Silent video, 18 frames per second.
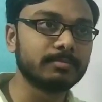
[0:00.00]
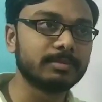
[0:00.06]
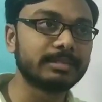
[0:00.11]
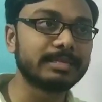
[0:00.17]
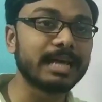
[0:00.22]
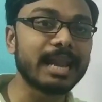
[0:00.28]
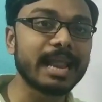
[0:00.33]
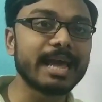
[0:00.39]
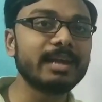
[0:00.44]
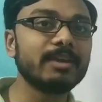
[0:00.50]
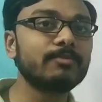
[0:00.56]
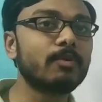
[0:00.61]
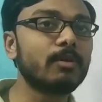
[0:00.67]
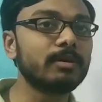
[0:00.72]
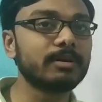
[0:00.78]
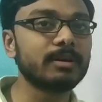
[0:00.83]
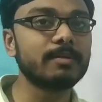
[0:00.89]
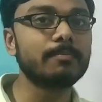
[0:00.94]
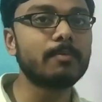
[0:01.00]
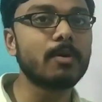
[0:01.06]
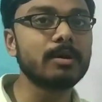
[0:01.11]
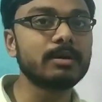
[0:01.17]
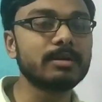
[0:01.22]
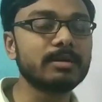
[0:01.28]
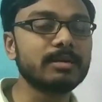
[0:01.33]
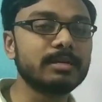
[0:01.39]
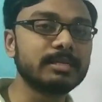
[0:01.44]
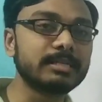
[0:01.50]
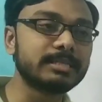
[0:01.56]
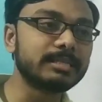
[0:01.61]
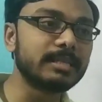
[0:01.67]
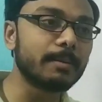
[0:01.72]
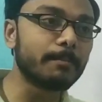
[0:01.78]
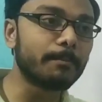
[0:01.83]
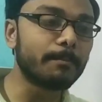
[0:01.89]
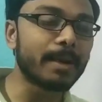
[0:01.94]
saline water bottles,
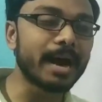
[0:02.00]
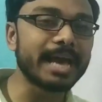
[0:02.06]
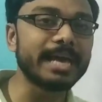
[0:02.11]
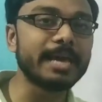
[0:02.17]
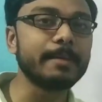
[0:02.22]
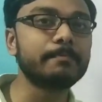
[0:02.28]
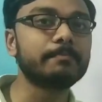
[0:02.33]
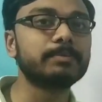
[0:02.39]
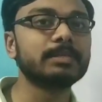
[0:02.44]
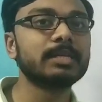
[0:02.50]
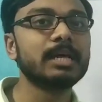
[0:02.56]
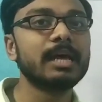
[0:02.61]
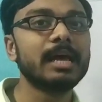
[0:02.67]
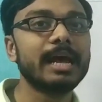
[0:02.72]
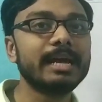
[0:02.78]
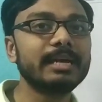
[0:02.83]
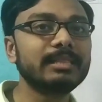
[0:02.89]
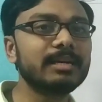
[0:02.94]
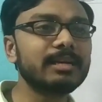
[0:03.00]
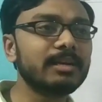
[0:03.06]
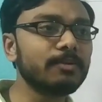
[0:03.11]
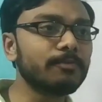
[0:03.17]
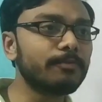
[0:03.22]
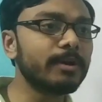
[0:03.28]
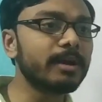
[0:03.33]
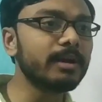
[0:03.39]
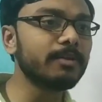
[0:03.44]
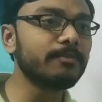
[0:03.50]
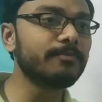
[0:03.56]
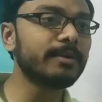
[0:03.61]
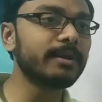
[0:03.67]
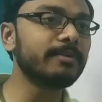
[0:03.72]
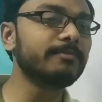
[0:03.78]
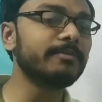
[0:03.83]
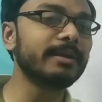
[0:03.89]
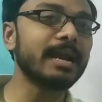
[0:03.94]
the pipes, and the
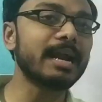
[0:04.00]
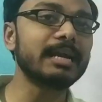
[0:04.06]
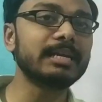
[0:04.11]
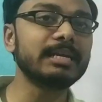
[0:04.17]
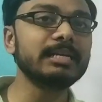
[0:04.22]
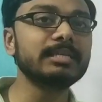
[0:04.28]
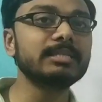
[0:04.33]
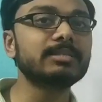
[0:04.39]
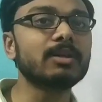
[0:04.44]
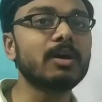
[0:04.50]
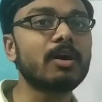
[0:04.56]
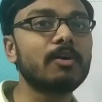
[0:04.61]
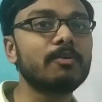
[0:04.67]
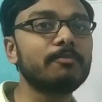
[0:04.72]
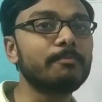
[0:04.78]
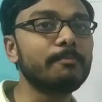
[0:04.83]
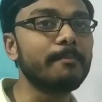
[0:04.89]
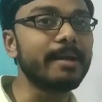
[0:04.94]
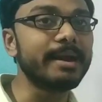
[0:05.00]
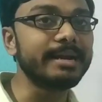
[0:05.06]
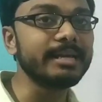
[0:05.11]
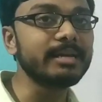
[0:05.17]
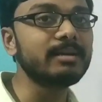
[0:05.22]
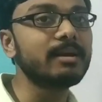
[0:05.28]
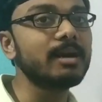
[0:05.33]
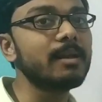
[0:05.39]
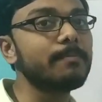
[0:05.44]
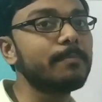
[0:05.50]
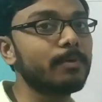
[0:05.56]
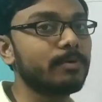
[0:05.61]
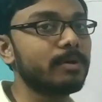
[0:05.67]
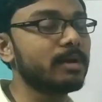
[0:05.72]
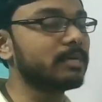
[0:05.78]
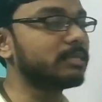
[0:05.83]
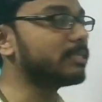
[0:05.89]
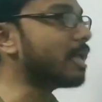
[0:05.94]
different varieties of medical
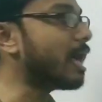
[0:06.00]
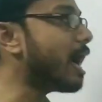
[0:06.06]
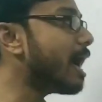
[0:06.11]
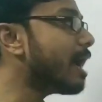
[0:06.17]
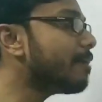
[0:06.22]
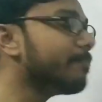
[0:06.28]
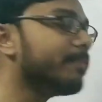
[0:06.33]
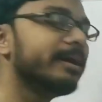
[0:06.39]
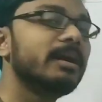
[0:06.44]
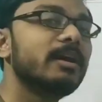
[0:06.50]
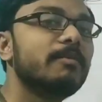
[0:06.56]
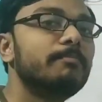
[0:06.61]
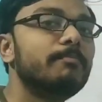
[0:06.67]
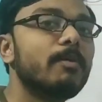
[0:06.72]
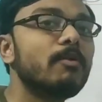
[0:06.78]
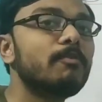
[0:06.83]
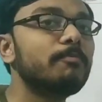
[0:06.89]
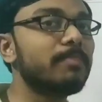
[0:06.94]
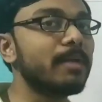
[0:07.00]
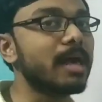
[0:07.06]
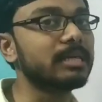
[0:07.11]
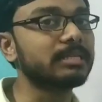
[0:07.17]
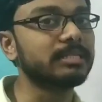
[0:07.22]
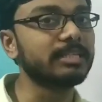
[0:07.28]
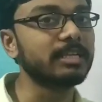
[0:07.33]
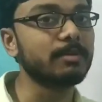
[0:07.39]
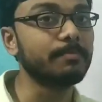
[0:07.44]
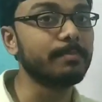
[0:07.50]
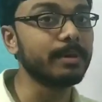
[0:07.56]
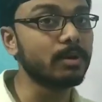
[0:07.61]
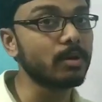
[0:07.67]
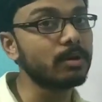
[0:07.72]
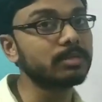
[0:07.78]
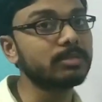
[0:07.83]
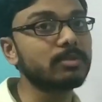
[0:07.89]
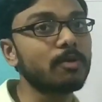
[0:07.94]
products are made up of plastic
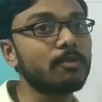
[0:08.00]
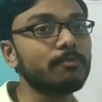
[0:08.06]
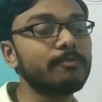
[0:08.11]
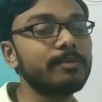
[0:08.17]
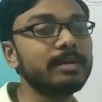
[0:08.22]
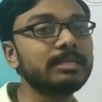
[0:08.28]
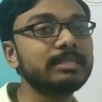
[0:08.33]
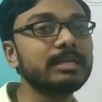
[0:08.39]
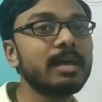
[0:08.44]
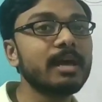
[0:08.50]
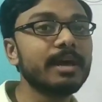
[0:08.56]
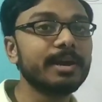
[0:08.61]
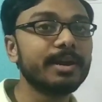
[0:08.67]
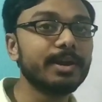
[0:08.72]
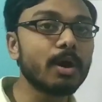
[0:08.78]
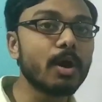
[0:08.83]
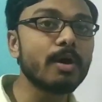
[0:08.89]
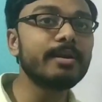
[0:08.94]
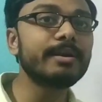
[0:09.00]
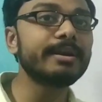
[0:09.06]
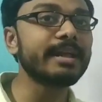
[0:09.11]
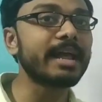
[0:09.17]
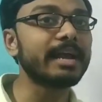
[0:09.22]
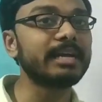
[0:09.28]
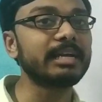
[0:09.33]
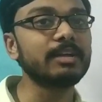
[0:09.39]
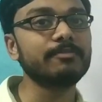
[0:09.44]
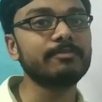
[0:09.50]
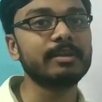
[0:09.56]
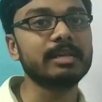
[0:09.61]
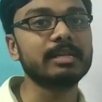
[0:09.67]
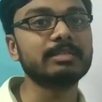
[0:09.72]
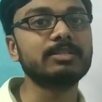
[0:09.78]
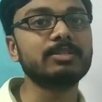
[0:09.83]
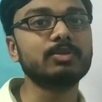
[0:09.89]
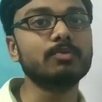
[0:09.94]
because of its
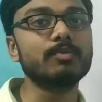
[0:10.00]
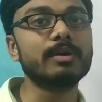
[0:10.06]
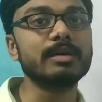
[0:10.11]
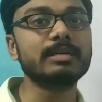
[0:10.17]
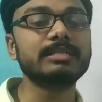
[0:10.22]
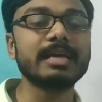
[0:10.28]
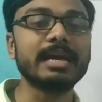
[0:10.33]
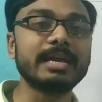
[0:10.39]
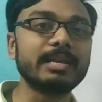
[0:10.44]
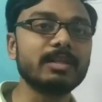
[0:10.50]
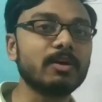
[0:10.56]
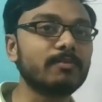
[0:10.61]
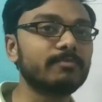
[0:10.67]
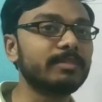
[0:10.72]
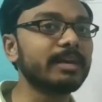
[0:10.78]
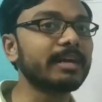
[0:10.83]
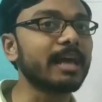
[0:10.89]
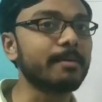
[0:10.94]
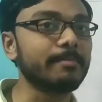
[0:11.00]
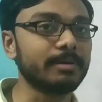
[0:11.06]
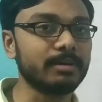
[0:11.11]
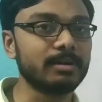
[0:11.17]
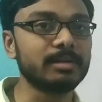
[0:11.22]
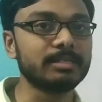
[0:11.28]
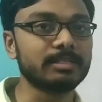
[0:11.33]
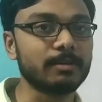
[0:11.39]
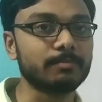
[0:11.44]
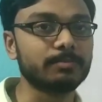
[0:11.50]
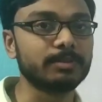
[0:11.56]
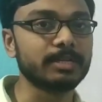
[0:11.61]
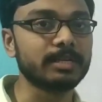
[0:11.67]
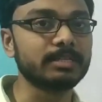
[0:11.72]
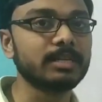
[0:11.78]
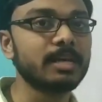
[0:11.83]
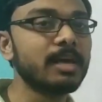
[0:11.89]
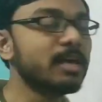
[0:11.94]
non-reactiveness towards any of the chemical
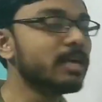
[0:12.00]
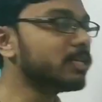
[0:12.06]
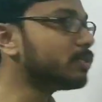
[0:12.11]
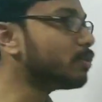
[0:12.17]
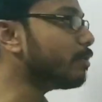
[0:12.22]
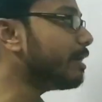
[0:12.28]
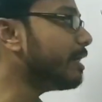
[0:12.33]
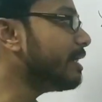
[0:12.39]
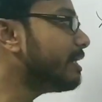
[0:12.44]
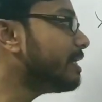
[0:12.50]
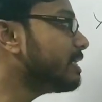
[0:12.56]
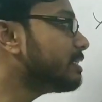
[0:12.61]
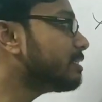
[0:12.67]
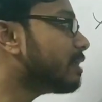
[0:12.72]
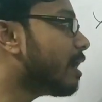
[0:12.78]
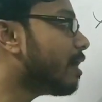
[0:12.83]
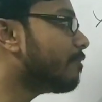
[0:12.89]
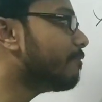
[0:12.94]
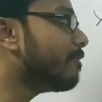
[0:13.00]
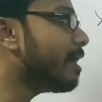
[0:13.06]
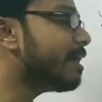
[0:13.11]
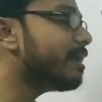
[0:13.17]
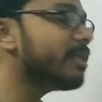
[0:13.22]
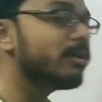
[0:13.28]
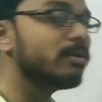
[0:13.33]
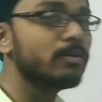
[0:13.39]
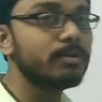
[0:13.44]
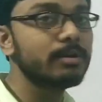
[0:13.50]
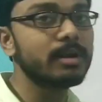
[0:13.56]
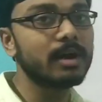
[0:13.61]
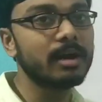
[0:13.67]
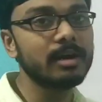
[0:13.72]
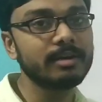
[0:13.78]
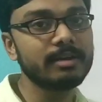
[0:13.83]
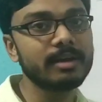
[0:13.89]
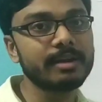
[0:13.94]
substance. So it is a very good
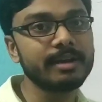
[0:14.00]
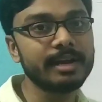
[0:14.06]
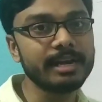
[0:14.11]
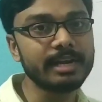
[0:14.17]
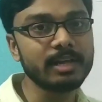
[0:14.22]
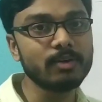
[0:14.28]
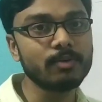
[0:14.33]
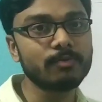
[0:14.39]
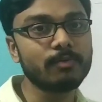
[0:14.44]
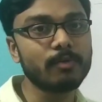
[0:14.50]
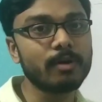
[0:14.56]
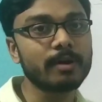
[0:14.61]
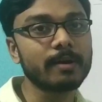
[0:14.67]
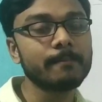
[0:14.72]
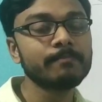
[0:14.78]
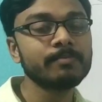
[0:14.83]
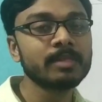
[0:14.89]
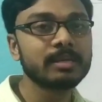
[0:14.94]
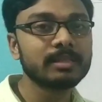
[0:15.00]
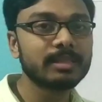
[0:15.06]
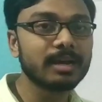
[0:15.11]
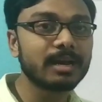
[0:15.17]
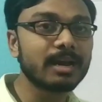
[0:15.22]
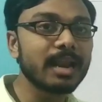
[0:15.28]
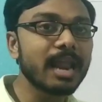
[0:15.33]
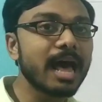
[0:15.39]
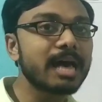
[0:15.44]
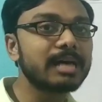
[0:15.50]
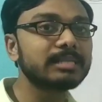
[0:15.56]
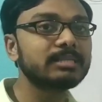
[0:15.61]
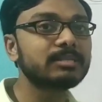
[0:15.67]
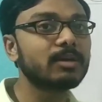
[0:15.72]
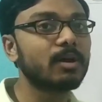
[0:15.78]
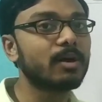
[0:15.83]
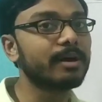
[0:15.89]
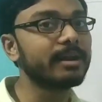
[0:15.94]
alternative for the
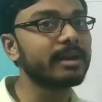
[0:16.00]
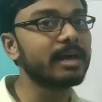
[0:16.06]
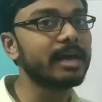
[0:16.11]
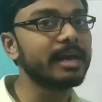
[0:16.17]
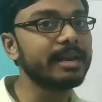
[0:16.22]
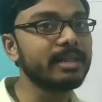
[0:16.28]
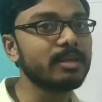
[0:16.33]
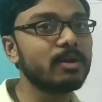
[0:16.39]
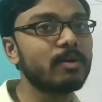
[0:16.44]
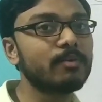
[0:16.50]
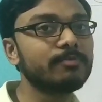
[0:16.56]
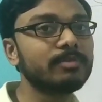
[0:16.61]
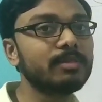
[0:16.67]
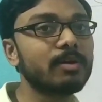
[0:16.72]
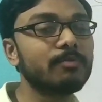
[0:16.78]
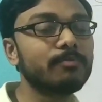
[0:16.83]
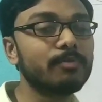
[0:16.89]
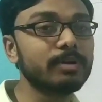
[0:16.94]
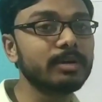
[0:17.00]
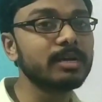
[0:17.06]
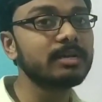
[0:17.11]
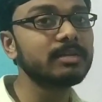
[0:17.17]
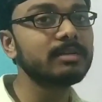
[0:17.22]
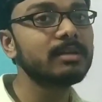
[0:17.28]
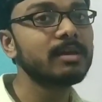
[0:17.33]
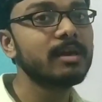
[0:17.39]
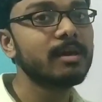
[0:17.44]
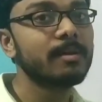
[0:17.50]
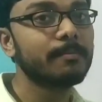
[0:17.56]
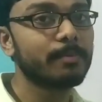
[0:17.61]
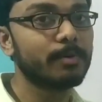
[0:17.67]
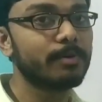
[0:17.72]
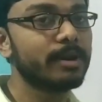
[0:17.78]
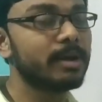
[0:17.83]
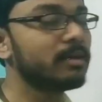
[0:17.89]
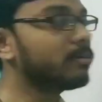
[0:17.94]
glass or any of the wooden
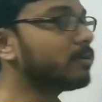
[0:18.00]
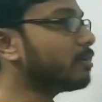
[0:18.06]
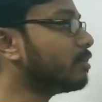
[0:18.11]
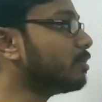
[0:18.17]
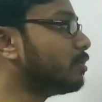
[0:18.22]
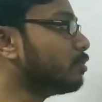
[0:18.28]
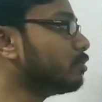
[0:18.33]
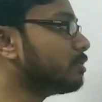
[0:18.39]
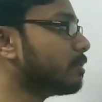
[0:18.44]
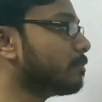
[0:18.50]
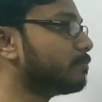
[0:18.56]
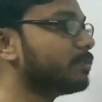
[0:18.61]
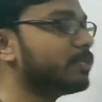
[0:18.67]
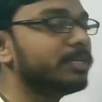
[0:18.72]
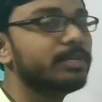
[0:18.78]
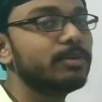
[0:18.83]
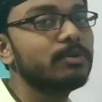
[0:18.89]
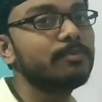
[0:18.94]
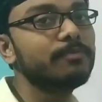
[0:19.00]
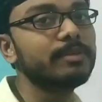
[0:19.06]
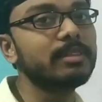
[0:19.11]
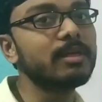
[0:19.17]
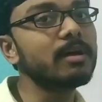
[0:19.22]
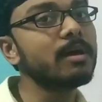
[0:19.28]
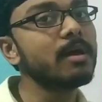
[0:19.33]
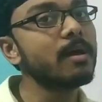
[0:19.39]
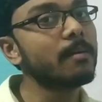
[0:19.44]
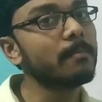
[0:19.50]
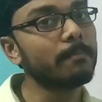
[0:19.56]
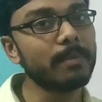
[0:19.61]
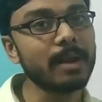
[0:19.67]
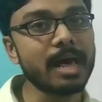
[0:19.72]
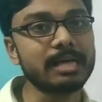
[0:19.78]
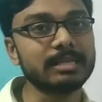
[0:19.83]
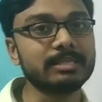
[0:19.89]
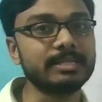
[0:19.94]
product to substitute with a
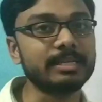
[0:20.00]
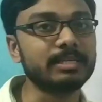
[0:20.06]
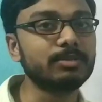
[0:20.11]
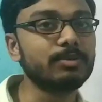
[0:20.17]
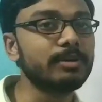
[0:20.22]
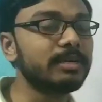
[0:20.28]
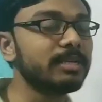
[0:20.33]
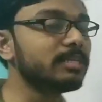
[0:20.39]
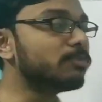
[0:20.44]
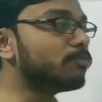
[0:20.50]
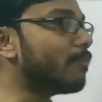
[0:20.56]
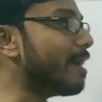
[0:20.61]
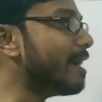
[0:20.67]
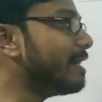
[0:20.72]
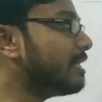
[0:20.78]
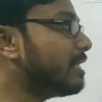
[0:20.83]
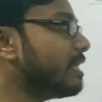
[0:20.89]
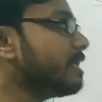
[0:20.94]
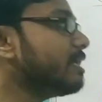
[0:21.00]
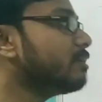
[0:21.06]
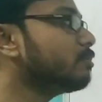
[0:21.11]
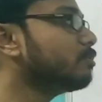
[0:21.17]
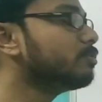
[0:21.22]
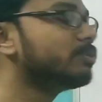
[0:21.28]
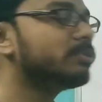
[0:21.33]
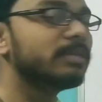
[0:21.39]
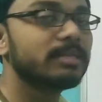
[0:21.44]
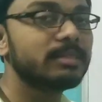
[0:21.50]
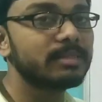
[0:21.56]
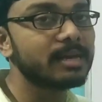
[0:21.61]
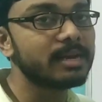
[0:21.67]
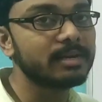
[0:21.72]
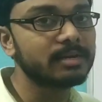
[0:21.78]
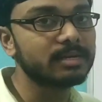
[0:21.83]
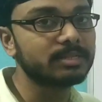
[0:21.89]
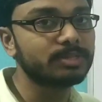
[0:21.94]
plastic. So it is widely used in the
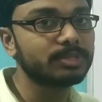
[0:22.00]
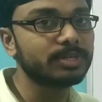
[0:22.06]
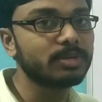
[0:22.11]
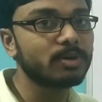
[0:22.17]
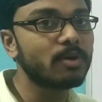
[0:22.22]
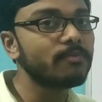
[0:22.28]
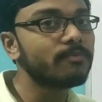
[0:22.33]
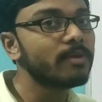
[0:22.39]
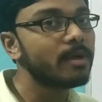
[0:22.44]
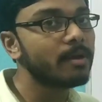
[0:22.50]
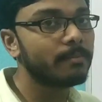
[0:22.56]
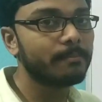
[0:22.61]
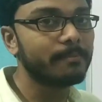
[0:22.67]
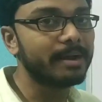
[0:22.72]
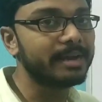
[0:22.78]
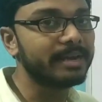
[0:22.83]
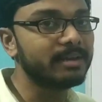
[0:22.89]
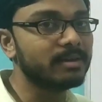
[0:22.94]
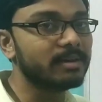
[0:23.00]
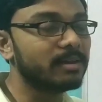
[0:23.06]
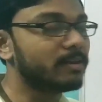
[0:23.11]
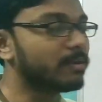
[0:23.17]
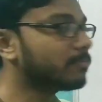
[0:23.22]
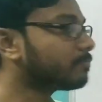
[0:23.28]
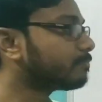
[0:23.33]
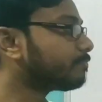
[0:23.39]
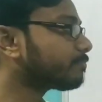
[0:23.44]
industry of medical.